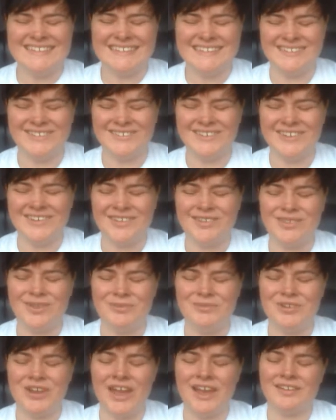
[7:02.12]
annoying
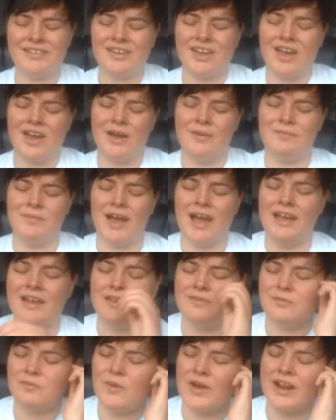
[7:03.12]
subject. When
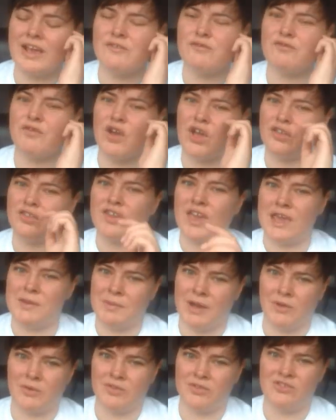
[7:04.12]
I first came
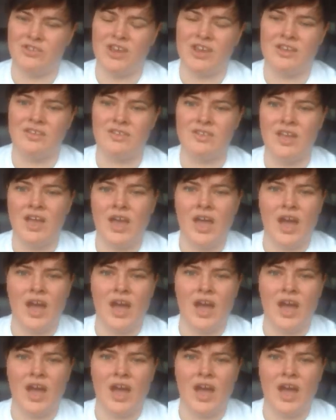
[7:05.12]
out as Jace,